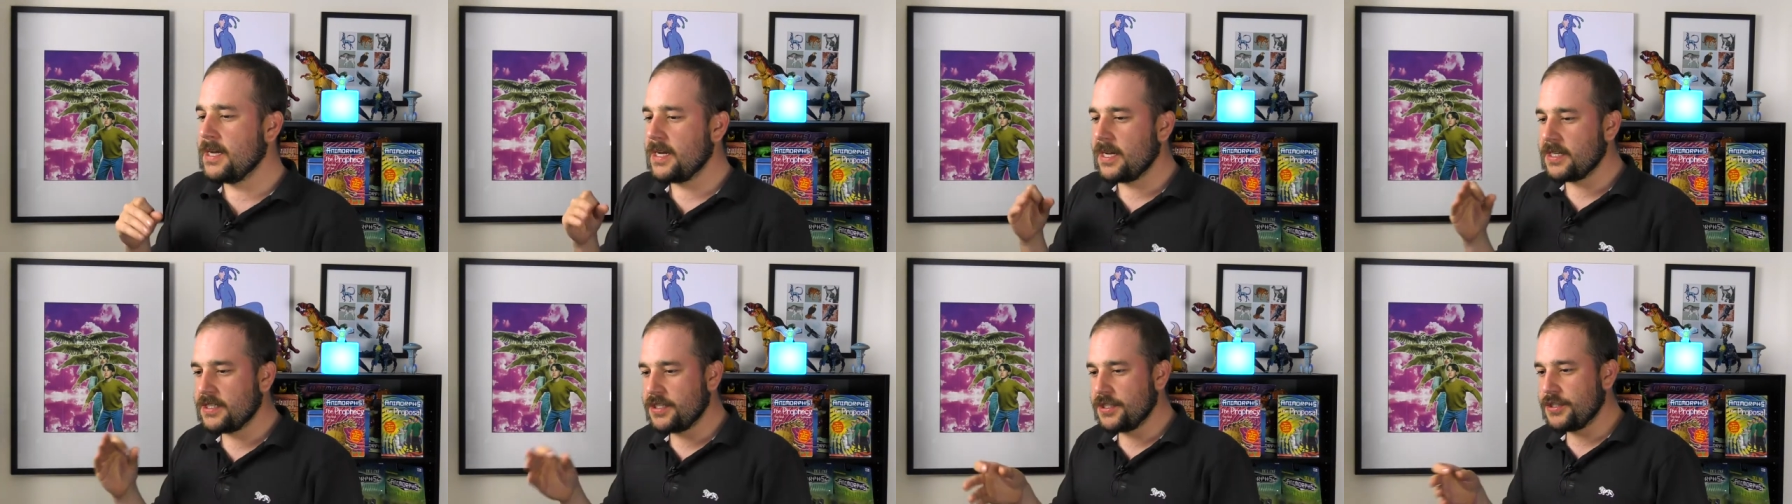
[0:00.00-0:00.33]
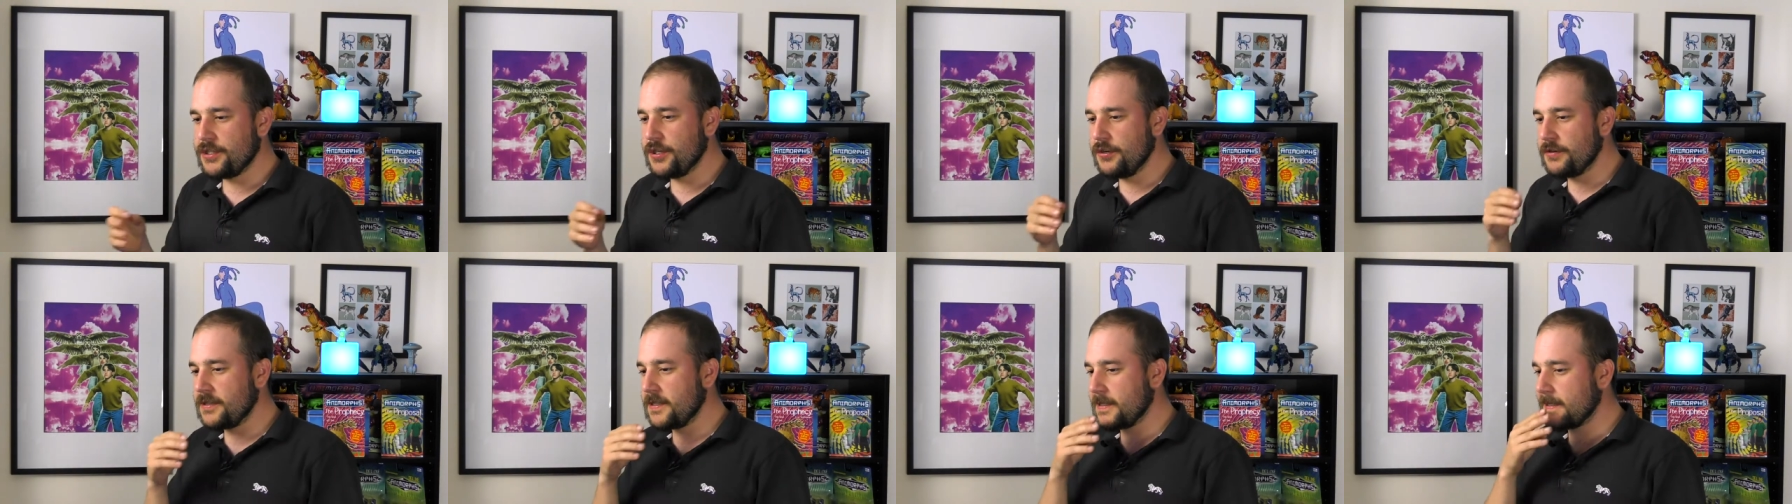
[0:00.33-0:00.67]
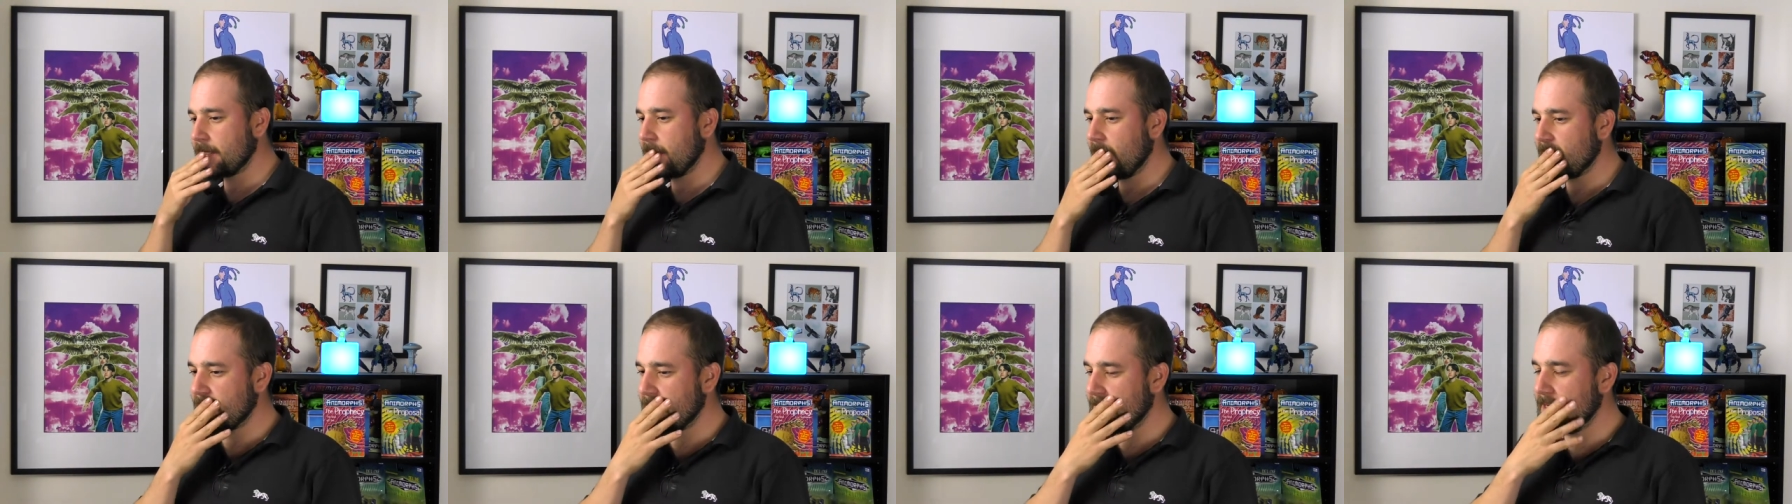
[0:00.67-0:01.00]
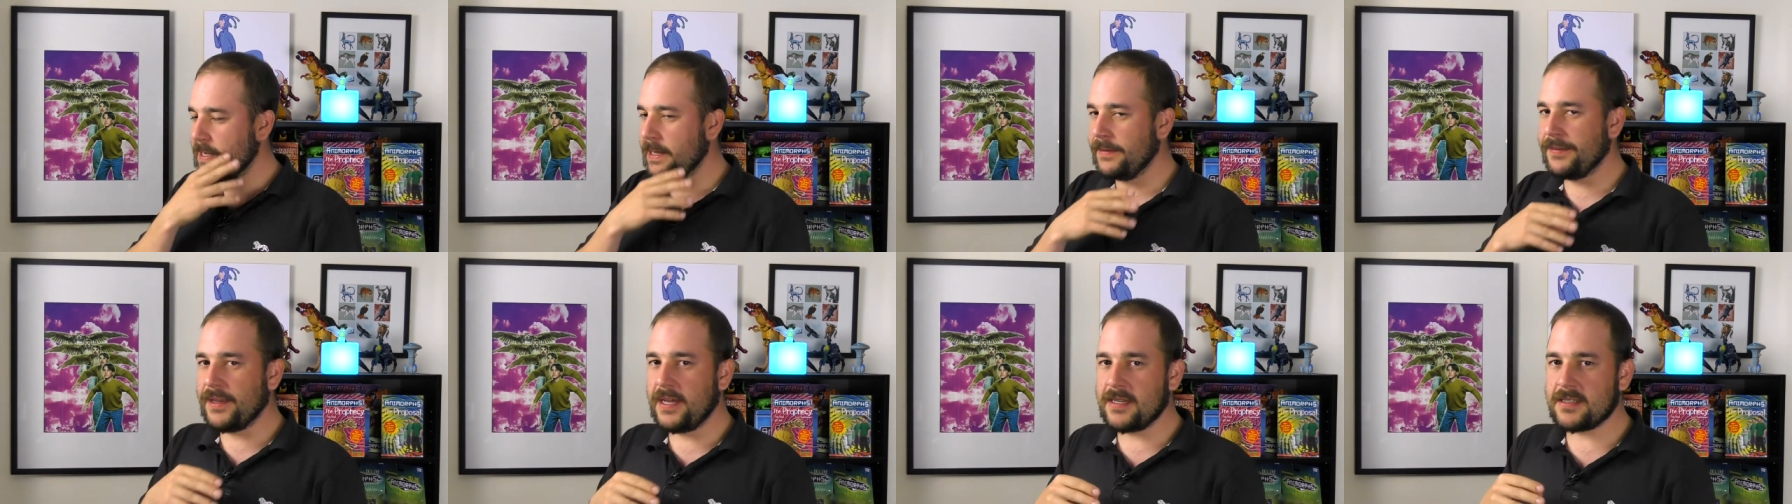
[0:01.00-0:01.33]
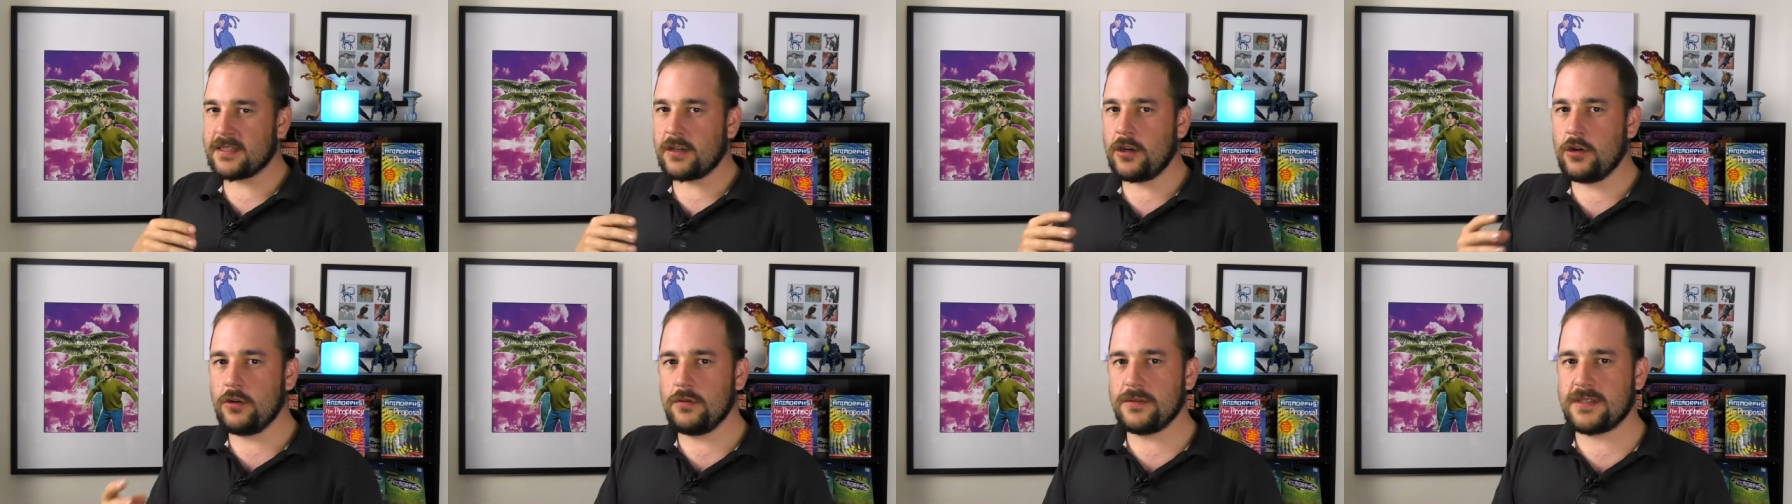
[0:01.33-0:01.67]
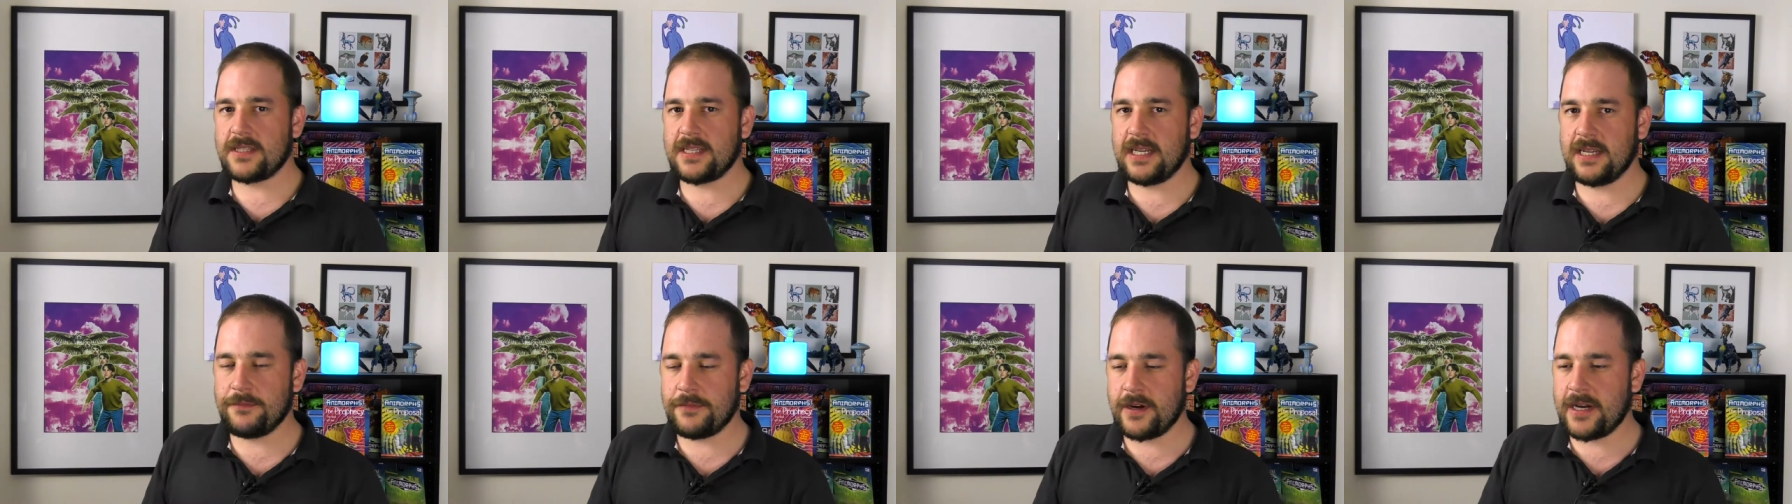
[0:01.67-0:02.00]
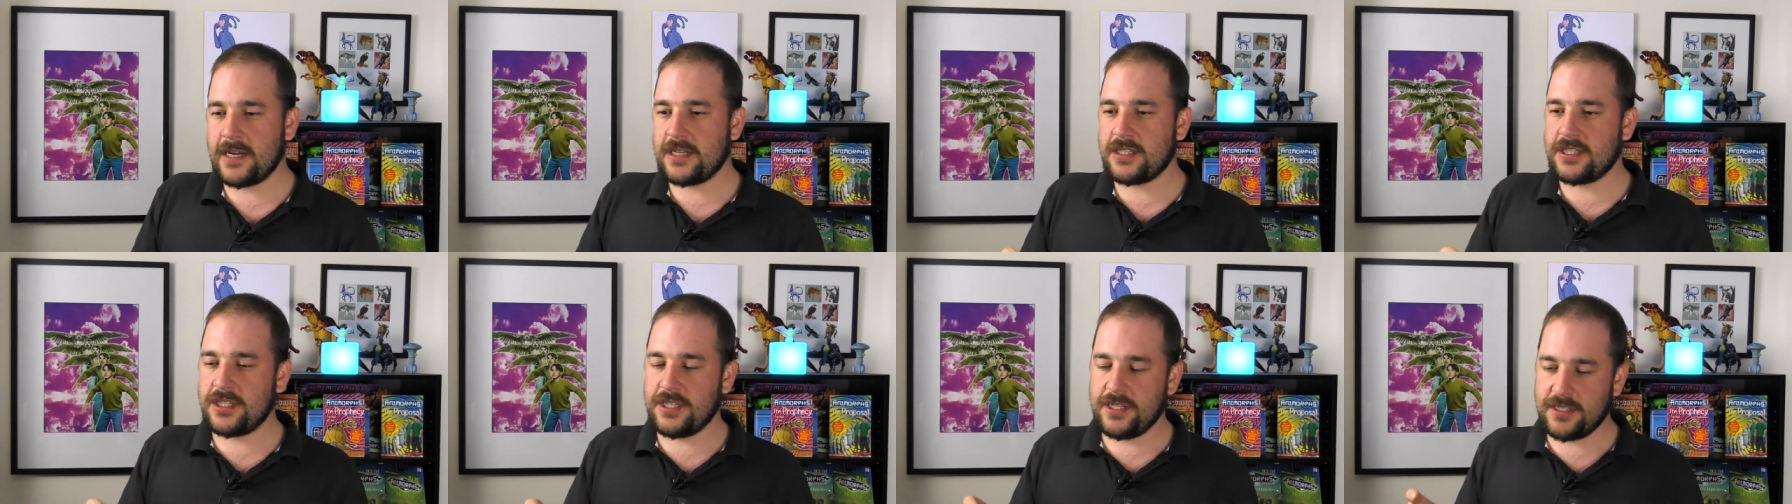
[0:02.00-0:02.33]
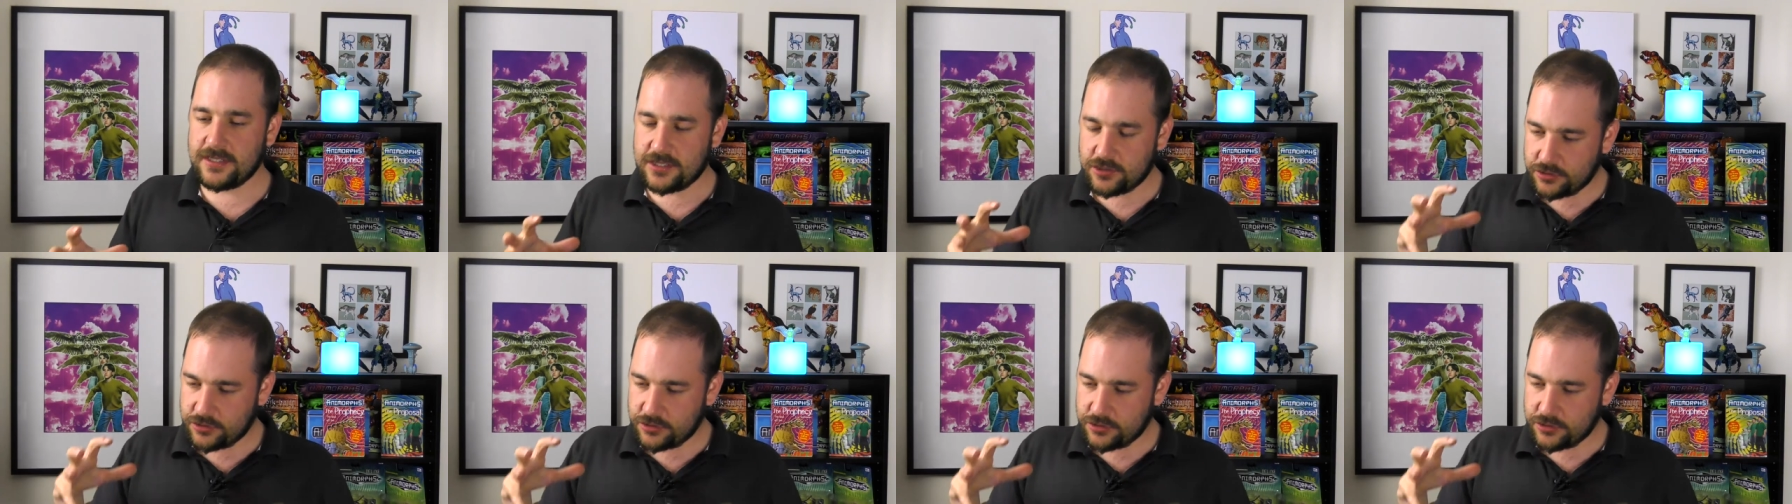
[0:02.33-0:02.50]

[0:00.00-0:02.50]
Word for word: And she chooses Cassie, and there's a whole scene where she's